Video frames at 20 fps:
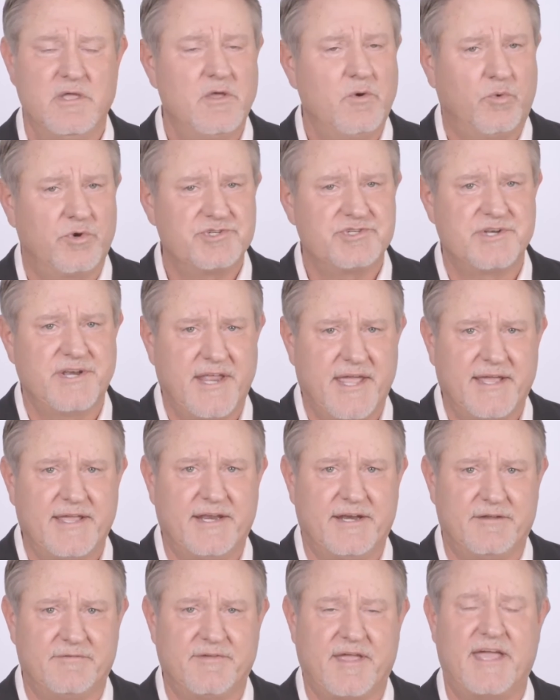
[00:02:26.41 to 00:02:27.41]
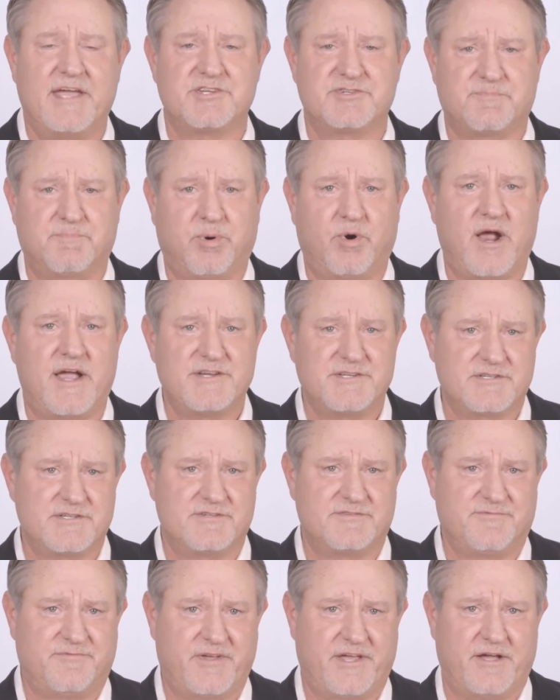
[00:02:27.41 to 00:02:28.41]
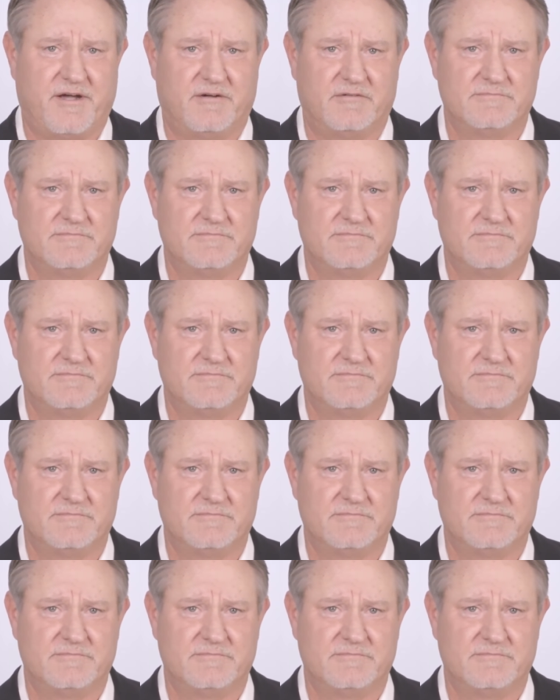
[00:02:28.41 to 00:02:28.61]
was negative as prices fell.